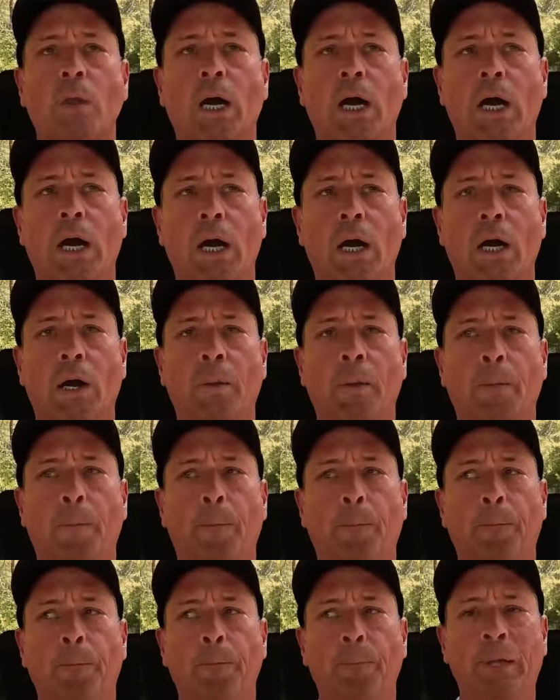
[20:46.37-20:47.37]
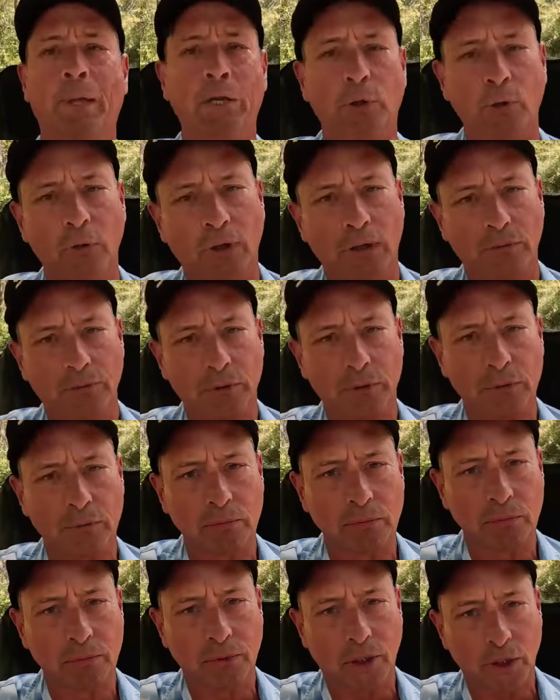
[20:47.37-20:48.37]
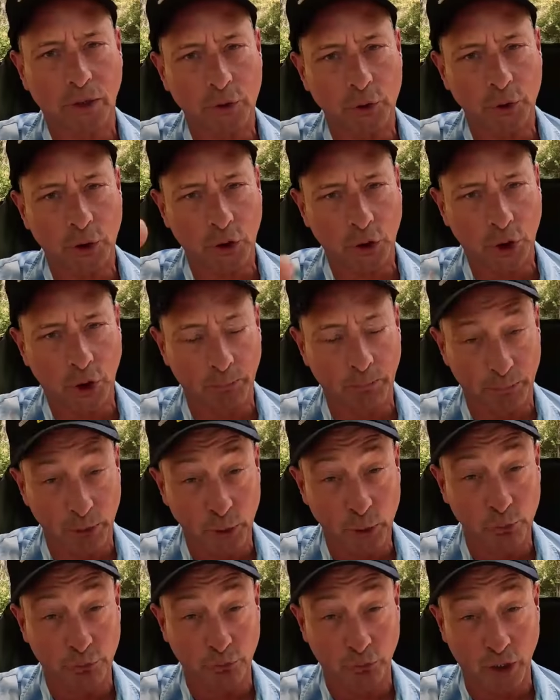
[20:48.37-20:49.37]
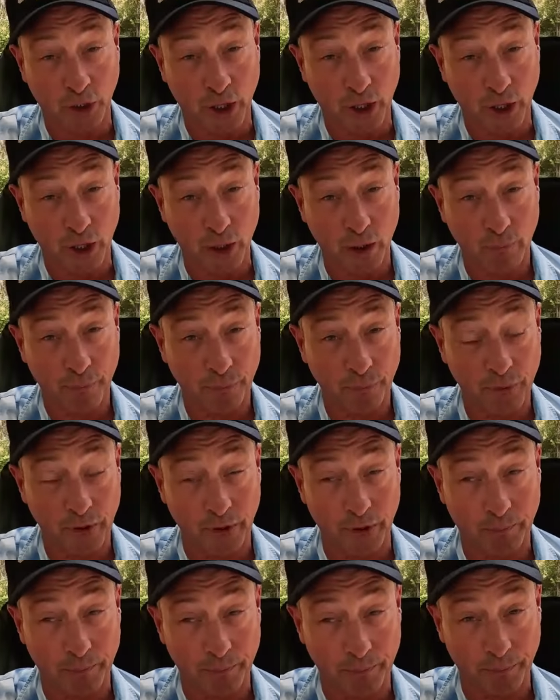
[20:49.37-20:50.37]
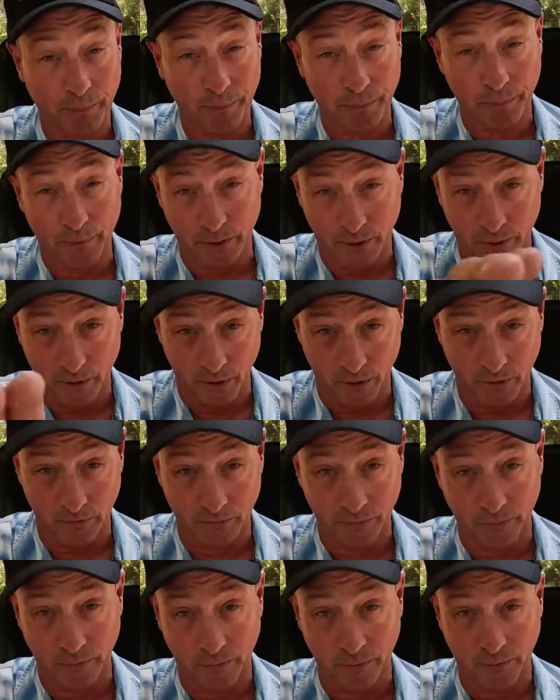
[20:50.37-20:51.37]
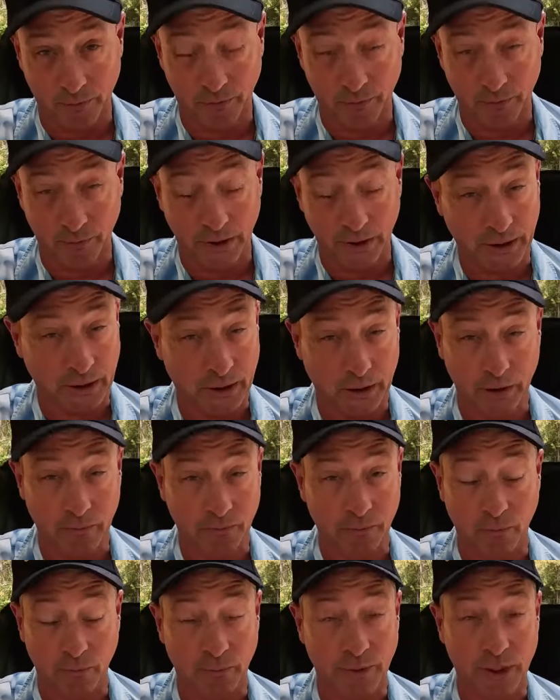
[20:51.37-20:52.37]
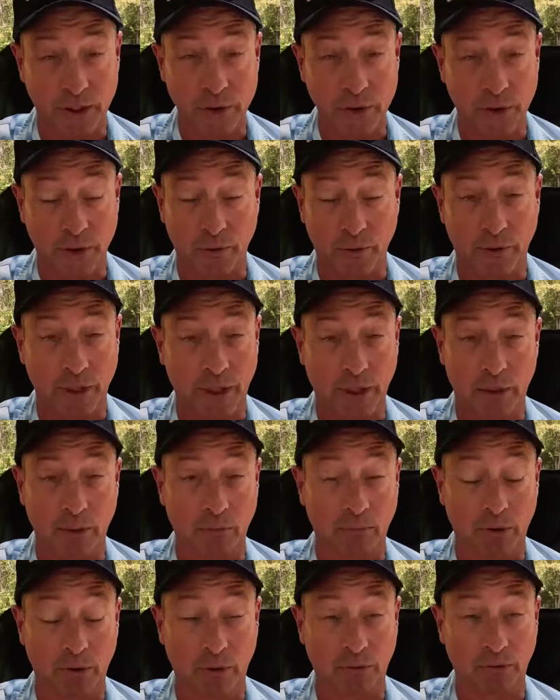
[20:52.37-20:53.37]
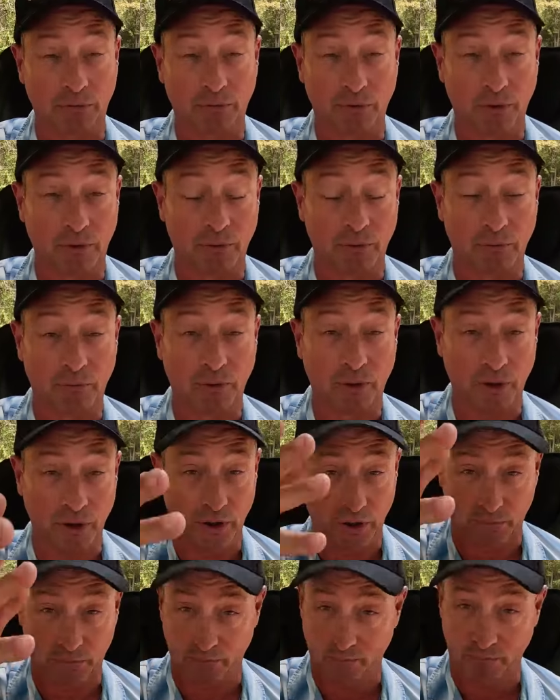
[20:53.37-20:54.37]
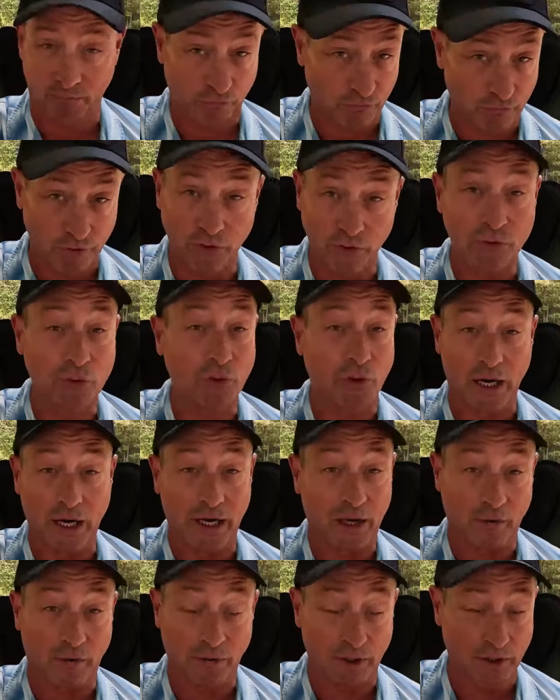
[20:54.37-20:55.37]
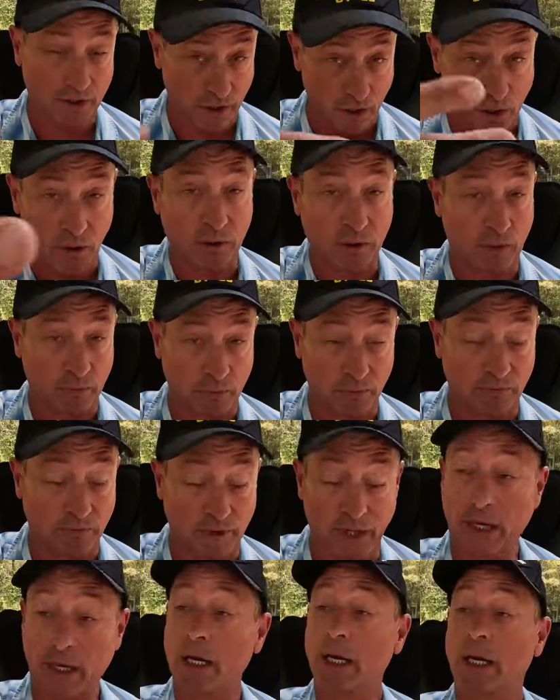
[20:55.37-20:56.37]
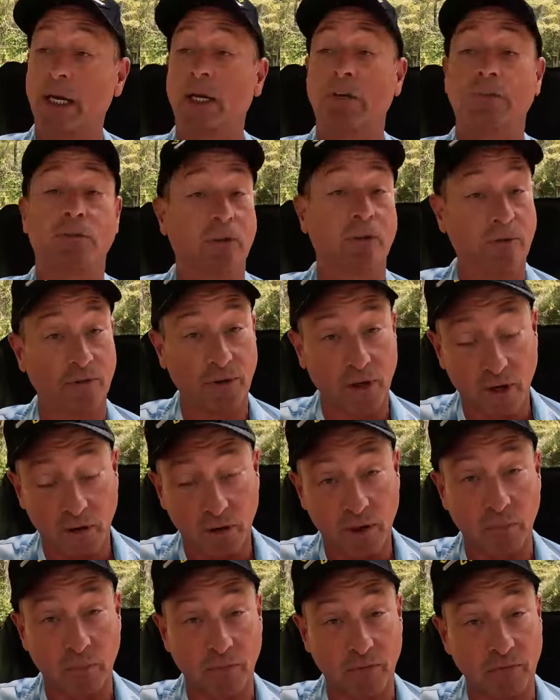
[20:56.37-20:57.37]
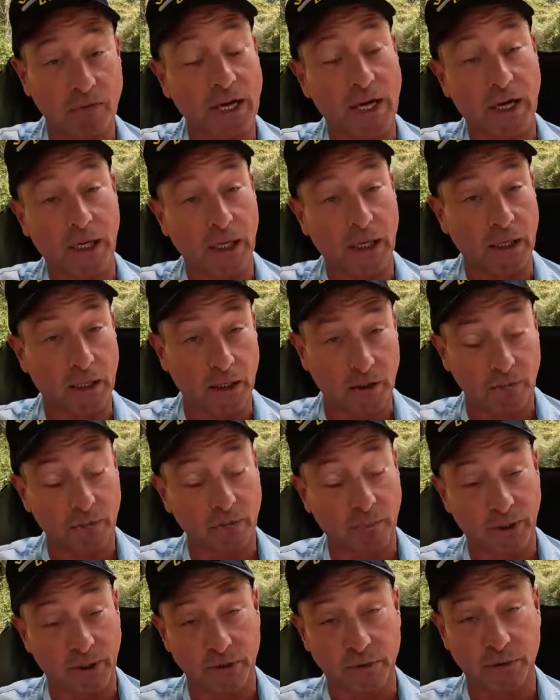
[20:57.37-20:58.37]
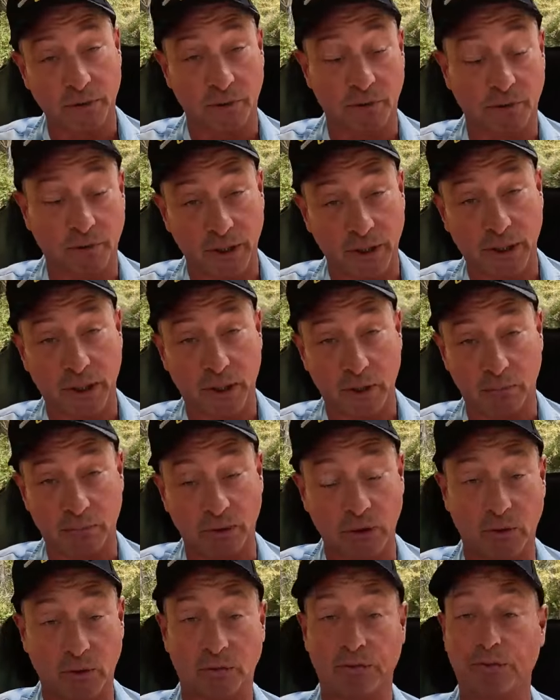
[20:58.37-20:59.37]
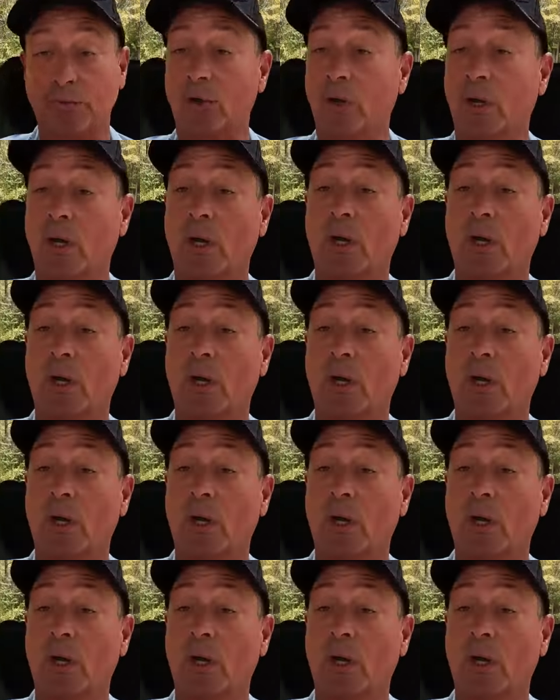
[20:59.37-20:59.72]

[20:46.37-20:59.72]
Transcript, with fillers: Uh, they do have a a, a caboose there that they're looking for any information on that caboose that that you got that y'all can provide. So if y'all can provide any information on that caboose,